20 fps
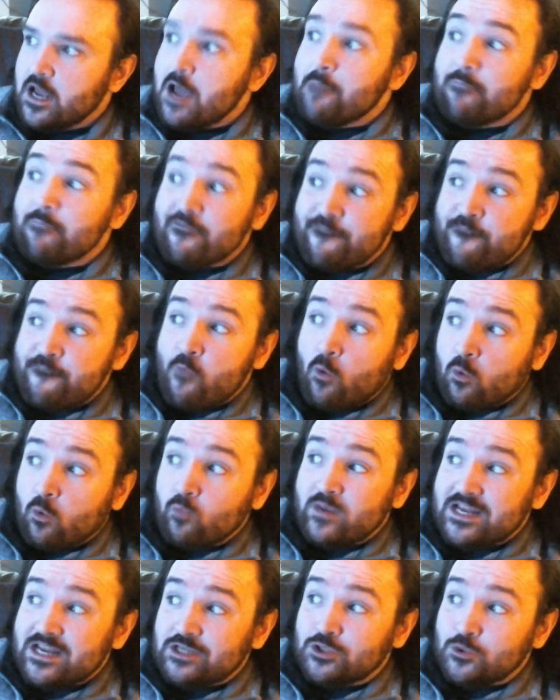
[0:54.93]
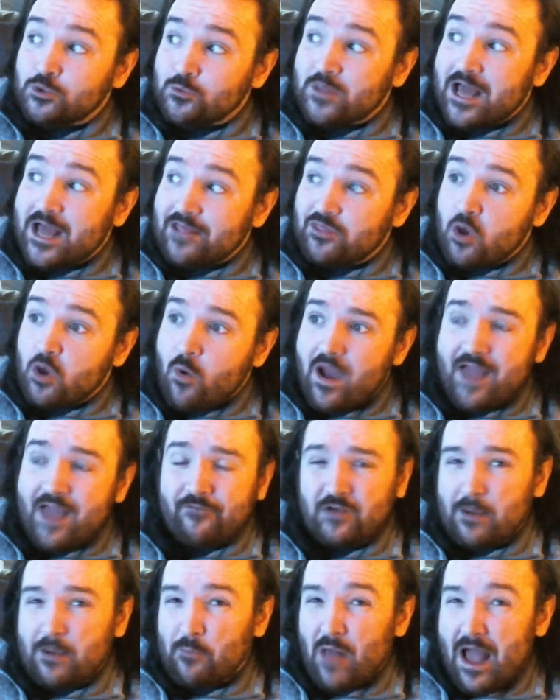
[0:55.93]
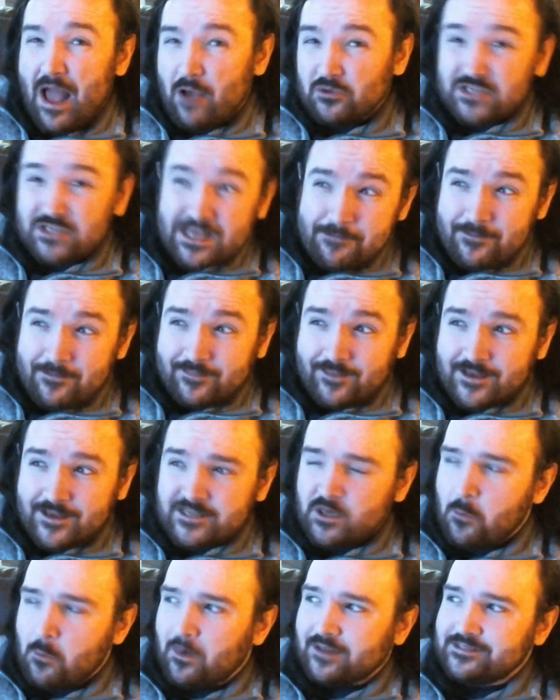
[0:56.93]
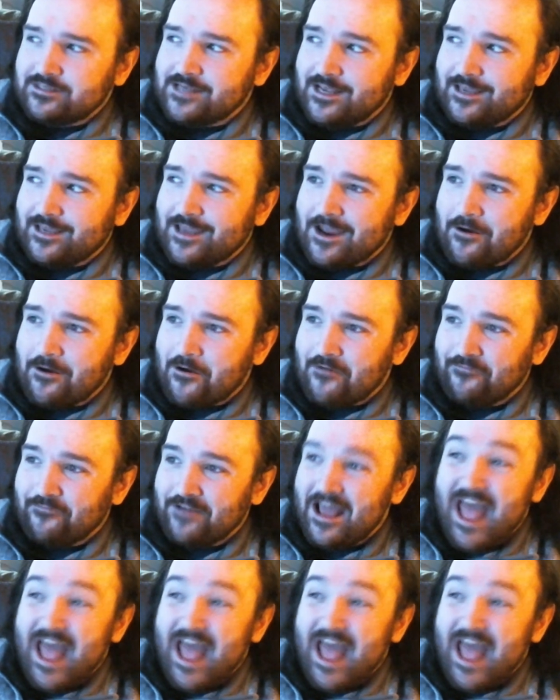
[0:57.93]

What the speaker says: Before we do that, though, I have a couple housekeeping things I want to take care of.